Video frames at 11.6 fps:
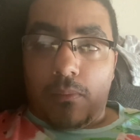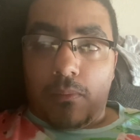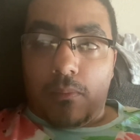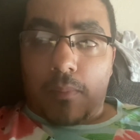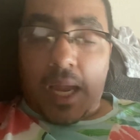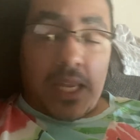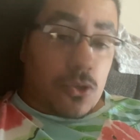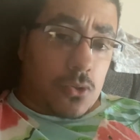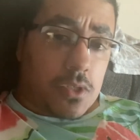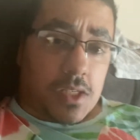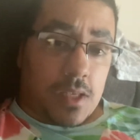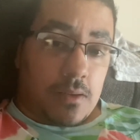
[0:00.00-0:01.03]
my
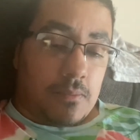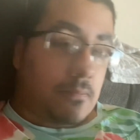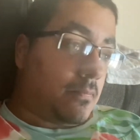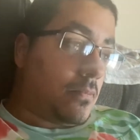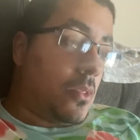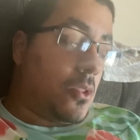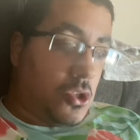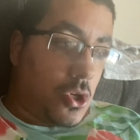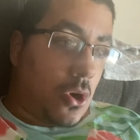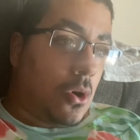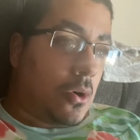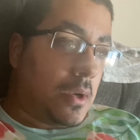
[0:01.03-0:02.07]
interest in the
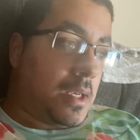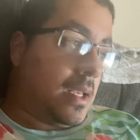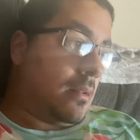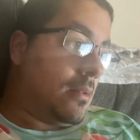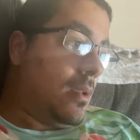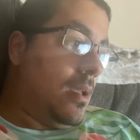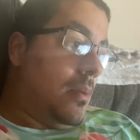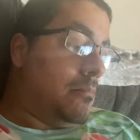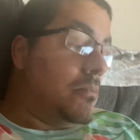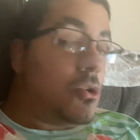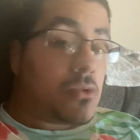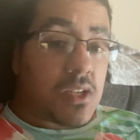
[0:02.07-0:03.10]
guitar and in
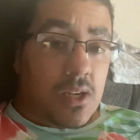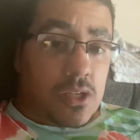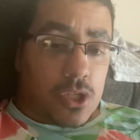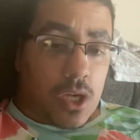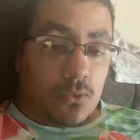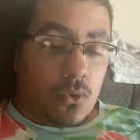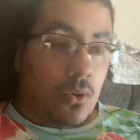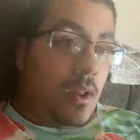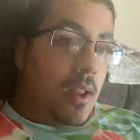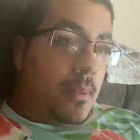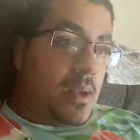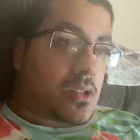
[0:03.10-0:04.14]
music in general,
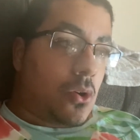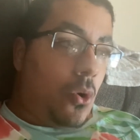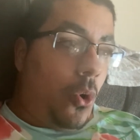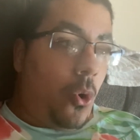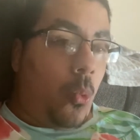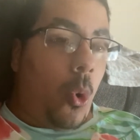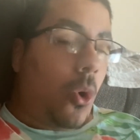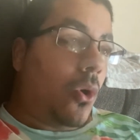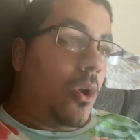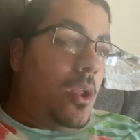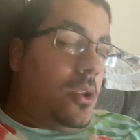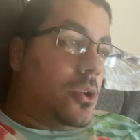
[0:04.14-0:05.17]
they said, oh, well,
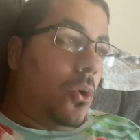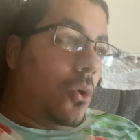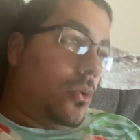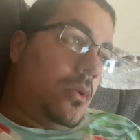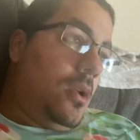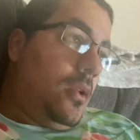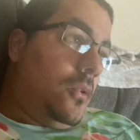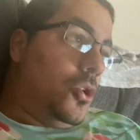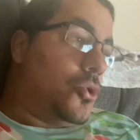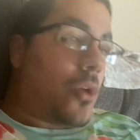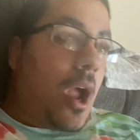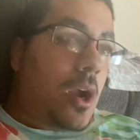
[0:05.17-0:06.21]

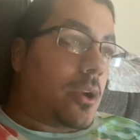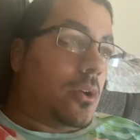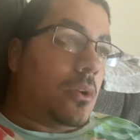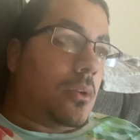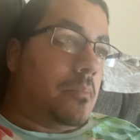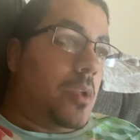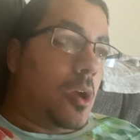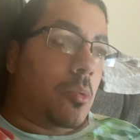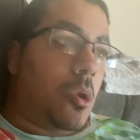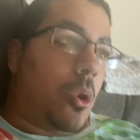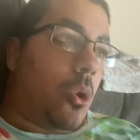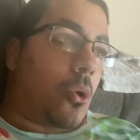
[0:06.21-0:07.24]
you're not going to be able
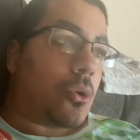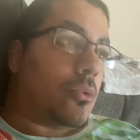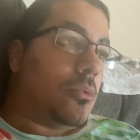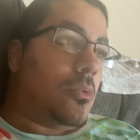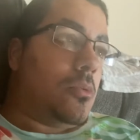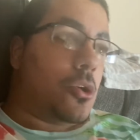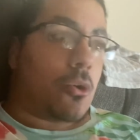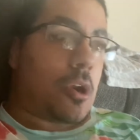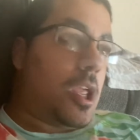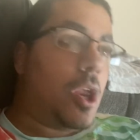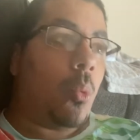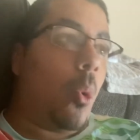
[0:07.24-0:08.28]
to learn, you're going to
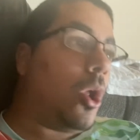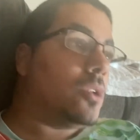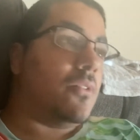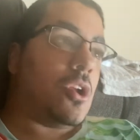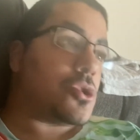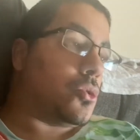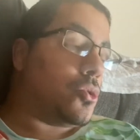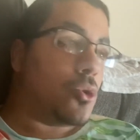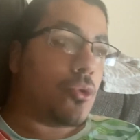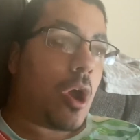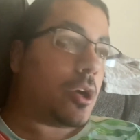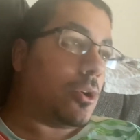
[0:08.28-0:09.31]
hit a wall eventually. You're
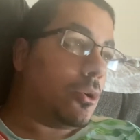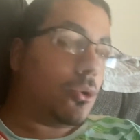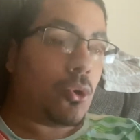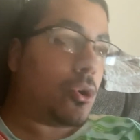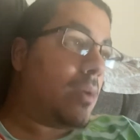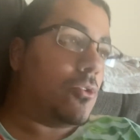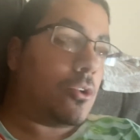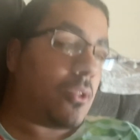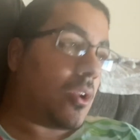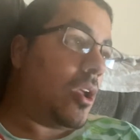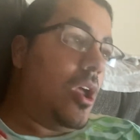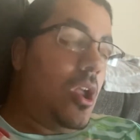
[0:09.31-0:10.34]
not going to learn
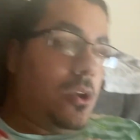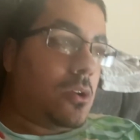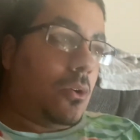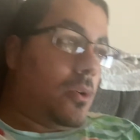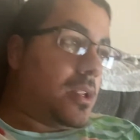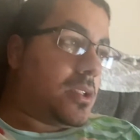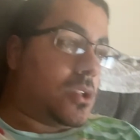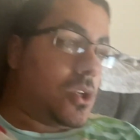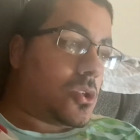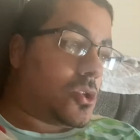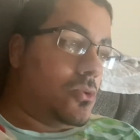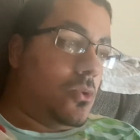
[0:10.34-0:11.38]
everything. It's,